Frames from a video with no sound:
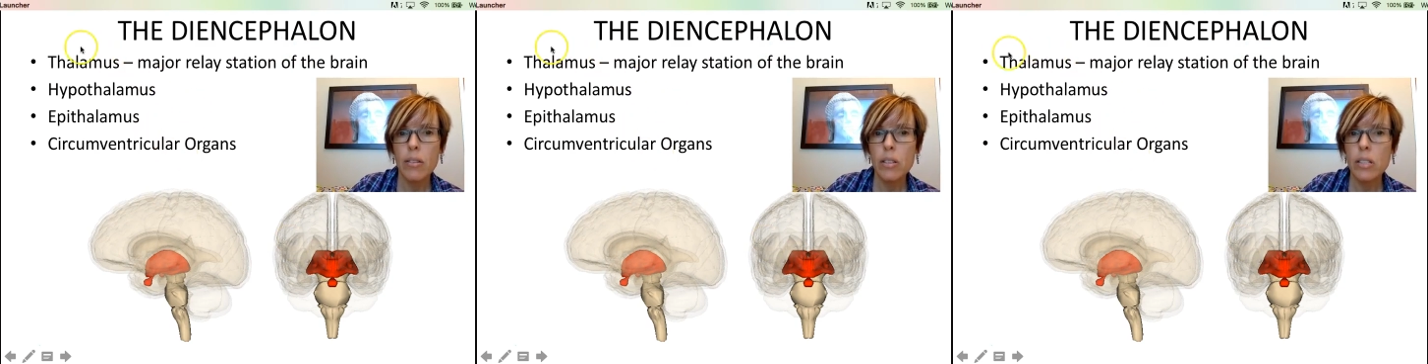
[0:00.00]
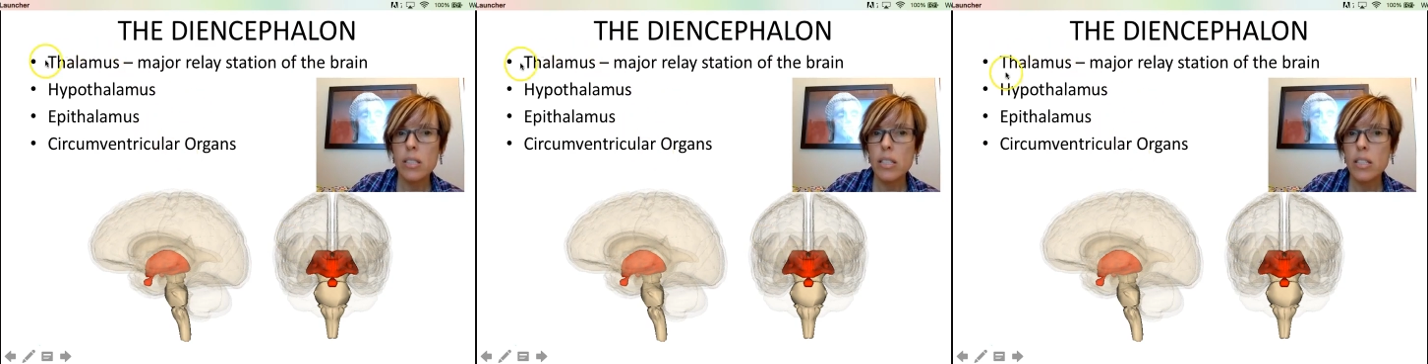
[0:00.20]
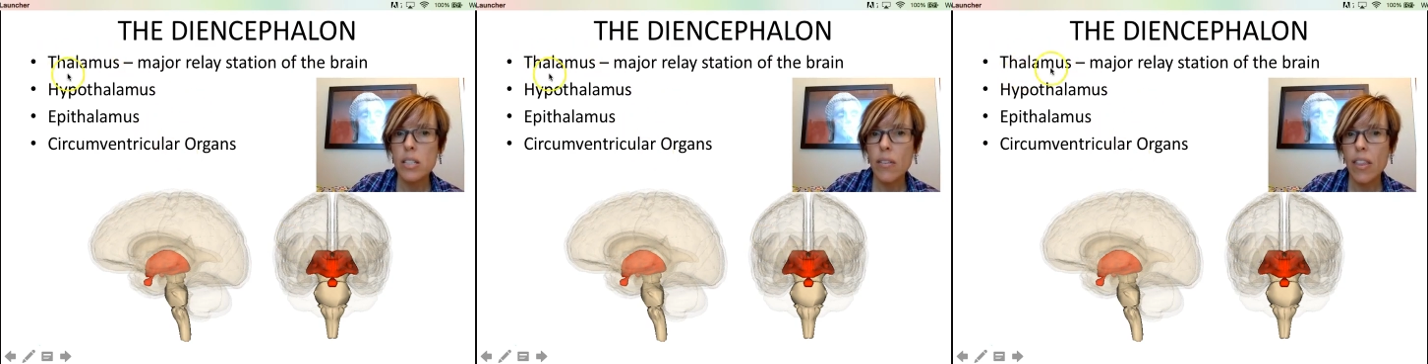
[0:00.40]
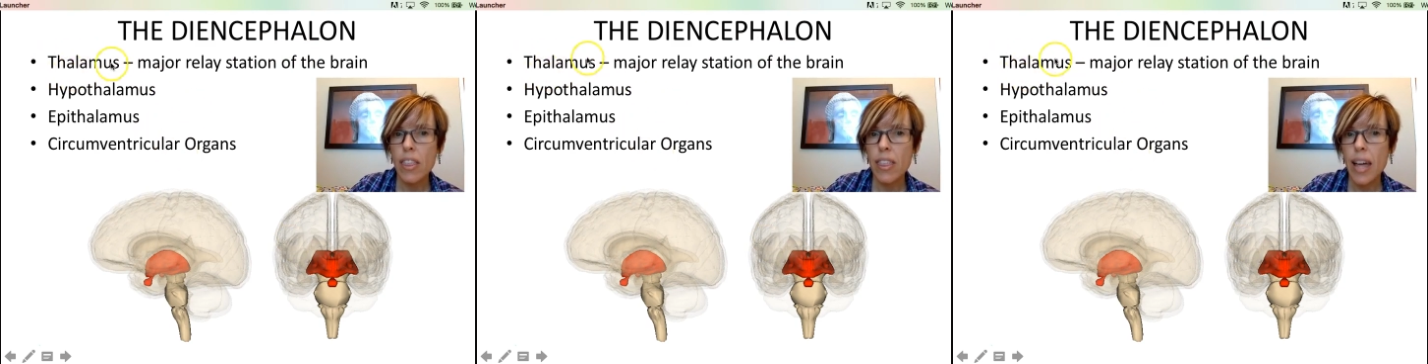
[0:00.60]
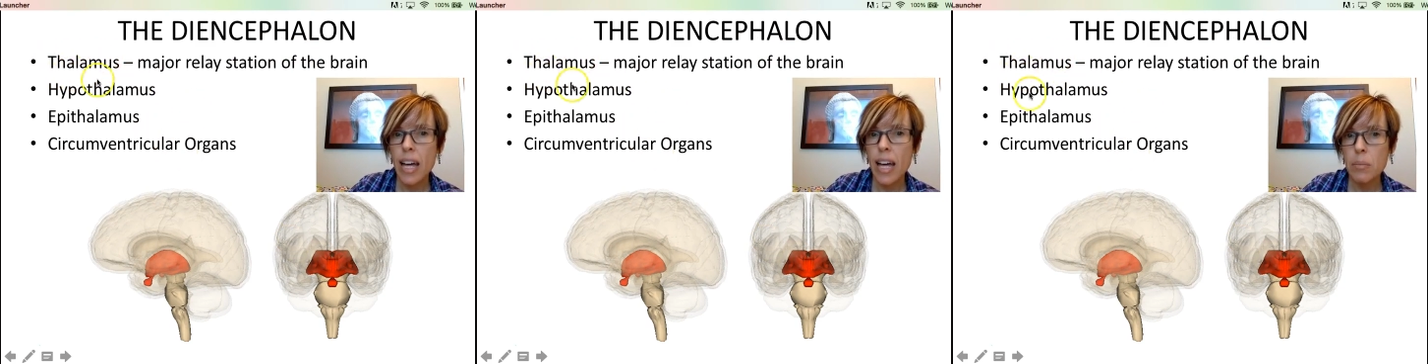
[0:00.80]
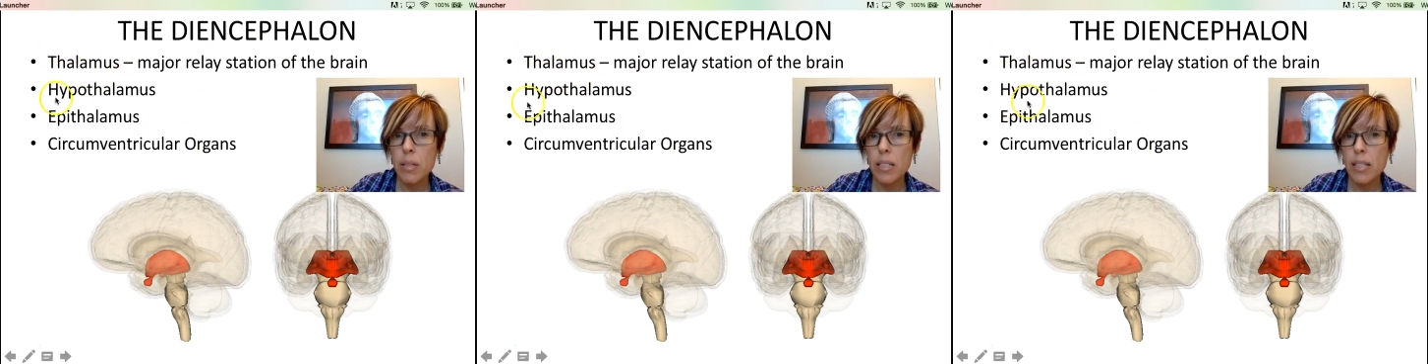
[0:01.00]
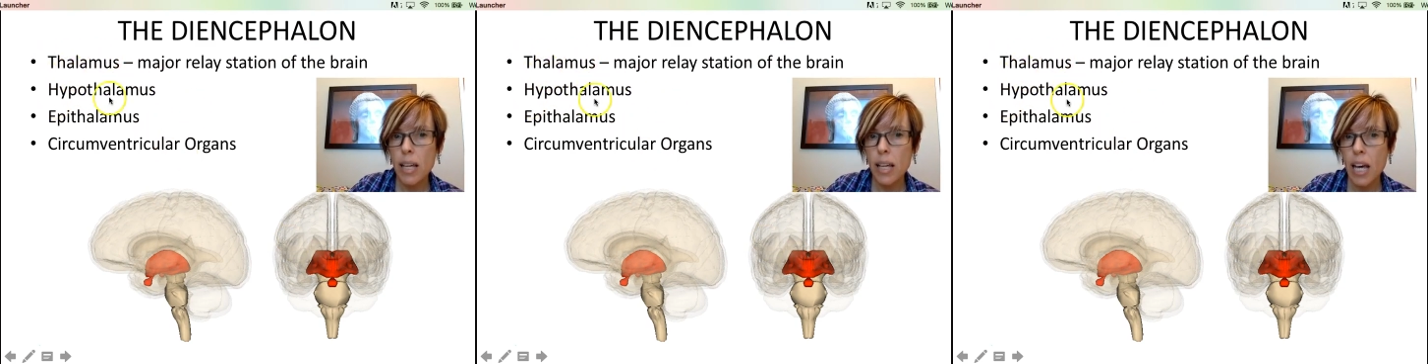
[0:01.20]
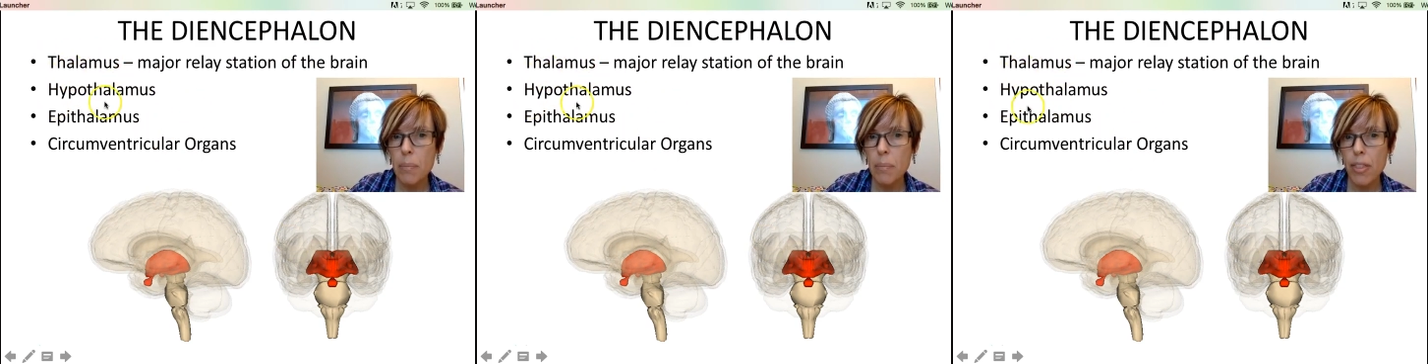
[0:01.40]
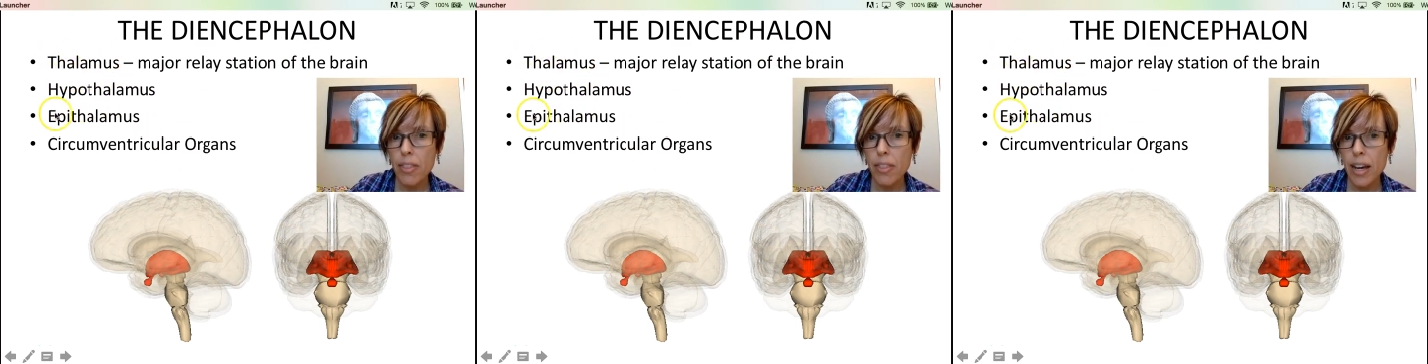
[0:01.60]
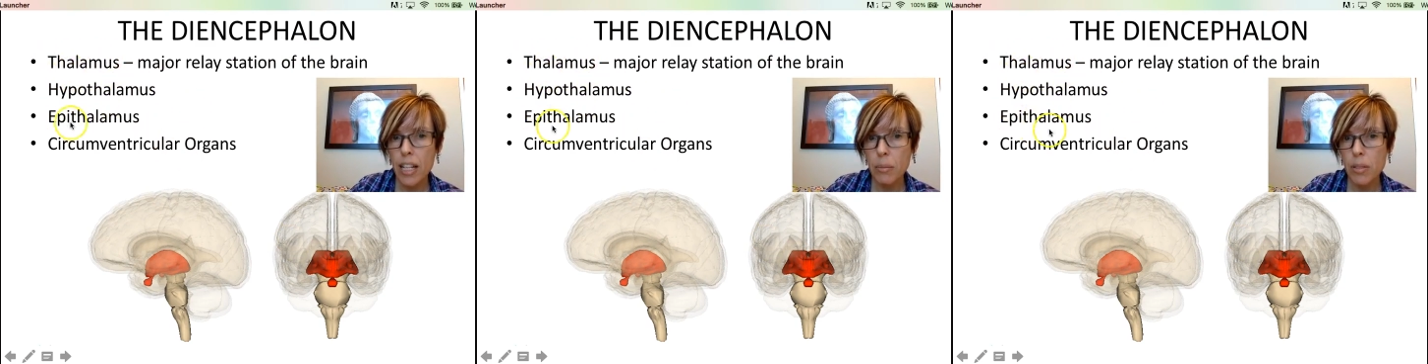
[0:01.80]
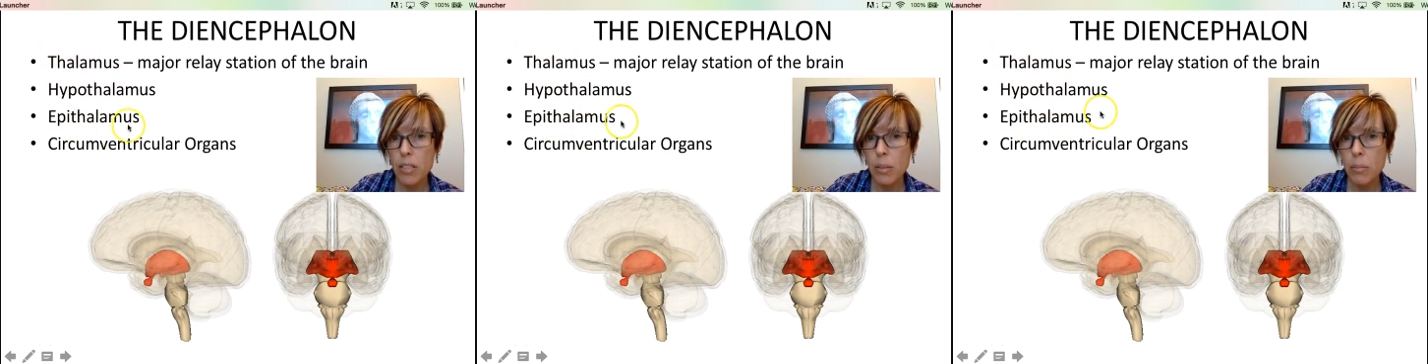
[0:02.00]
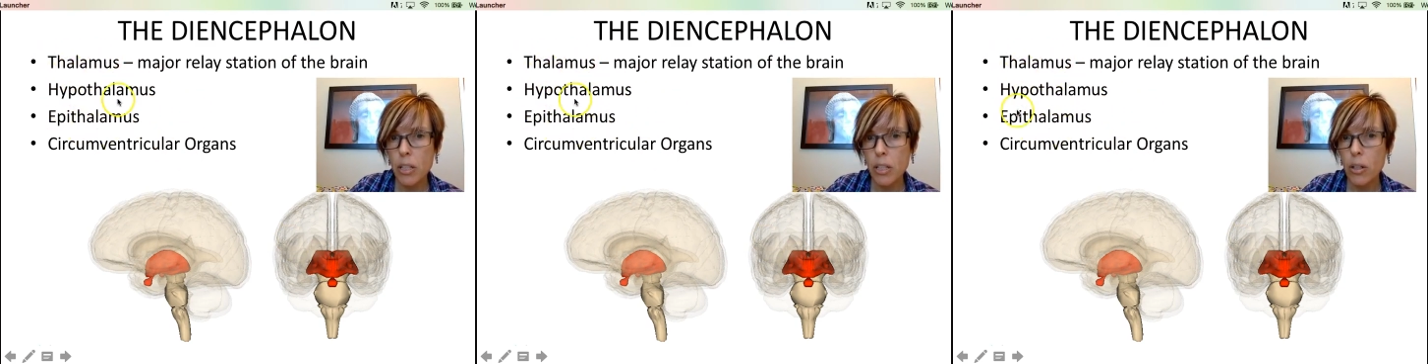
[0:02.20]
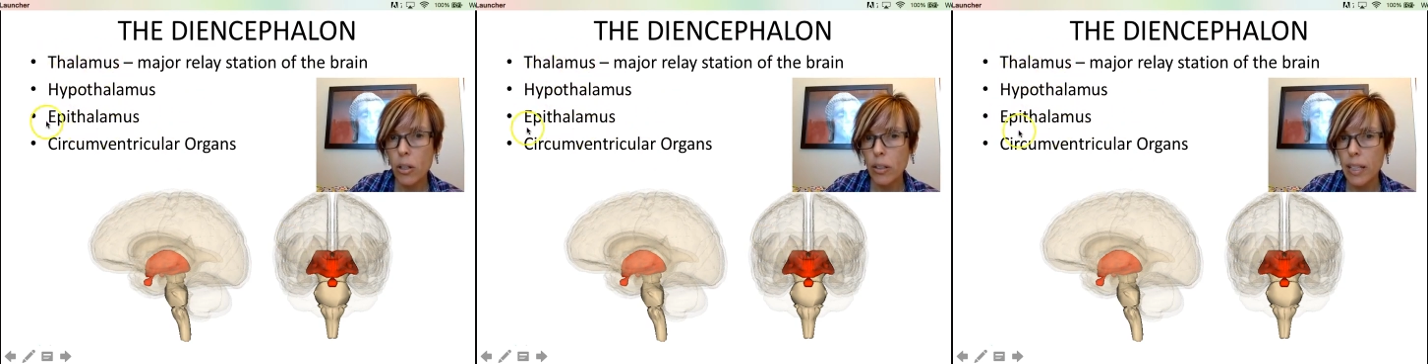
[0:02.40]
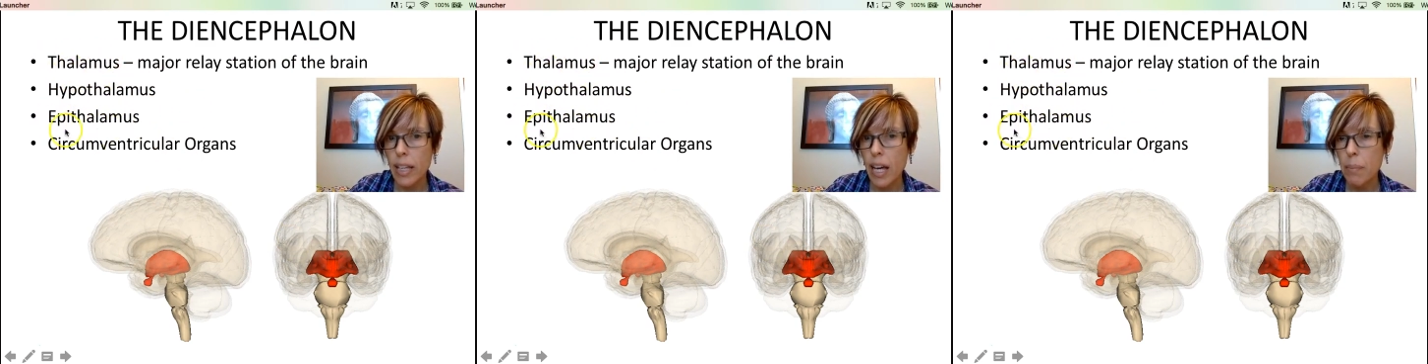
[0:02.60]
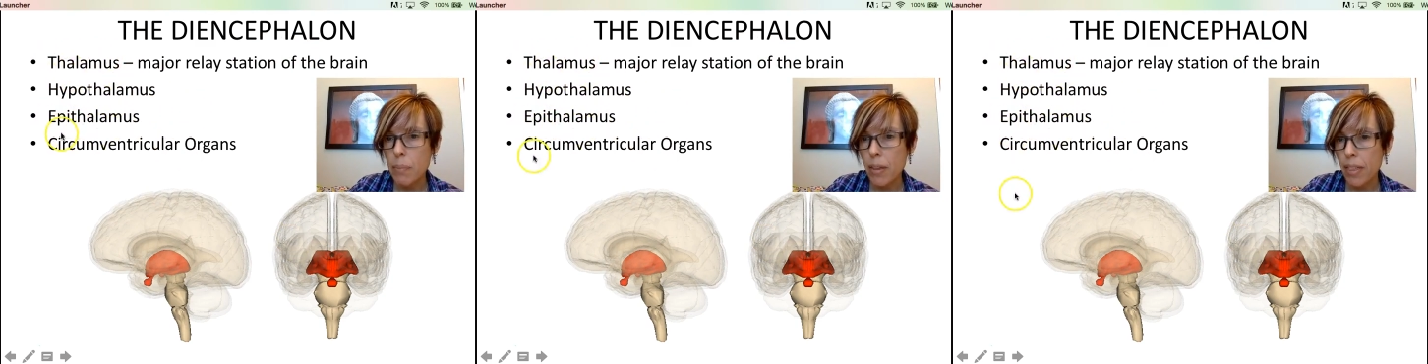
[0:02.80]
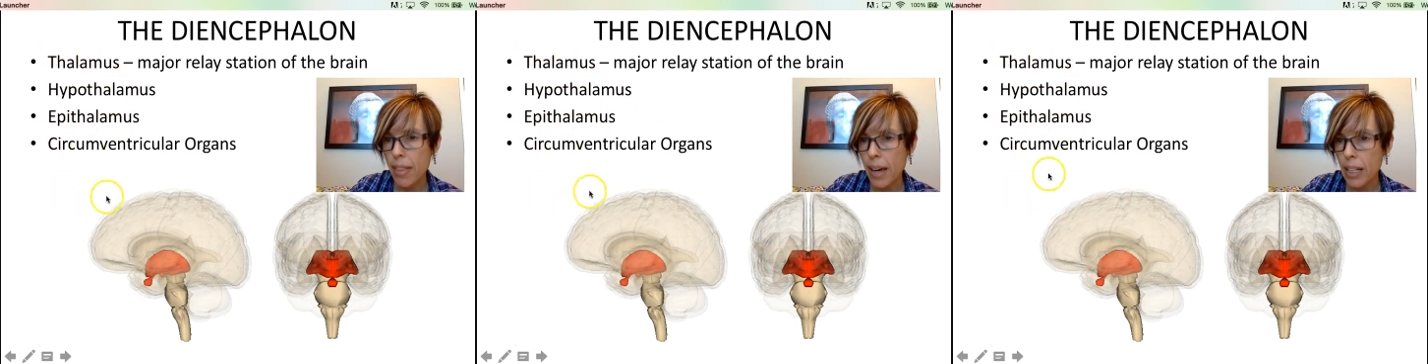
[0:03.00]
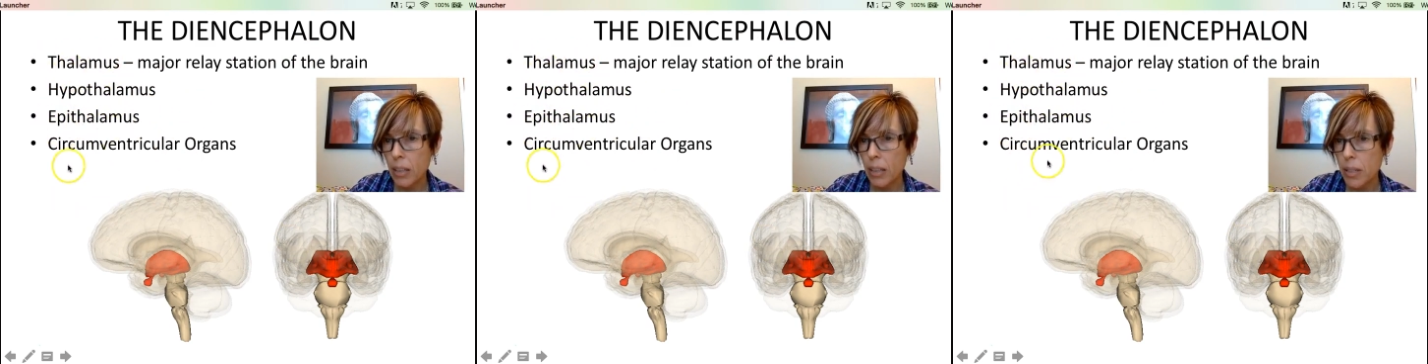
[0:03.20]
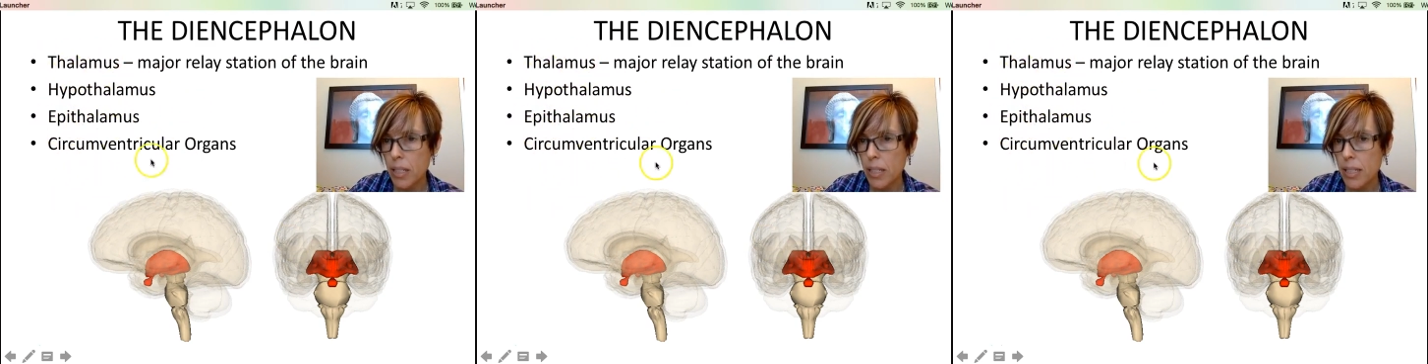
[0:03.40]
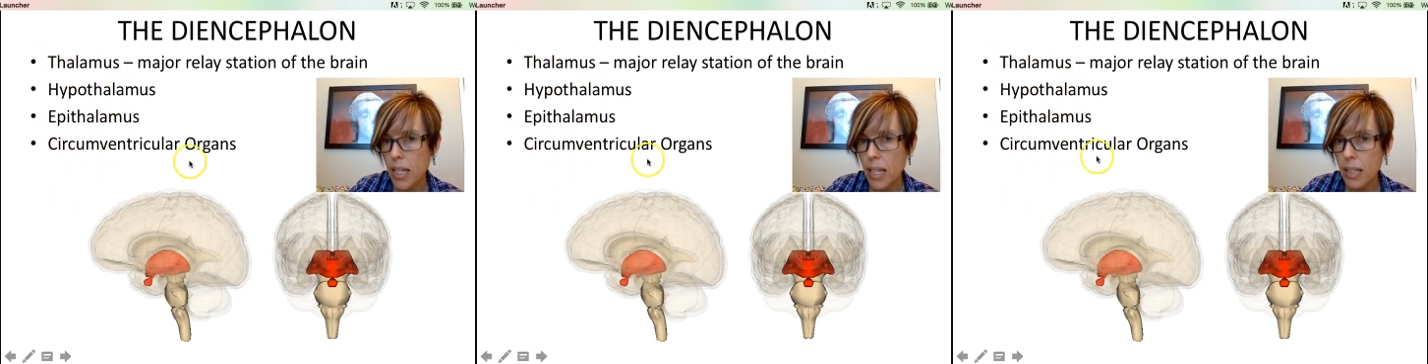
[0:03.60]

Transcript: consists of the thalamus, hypothalamus, something called the epithalamus,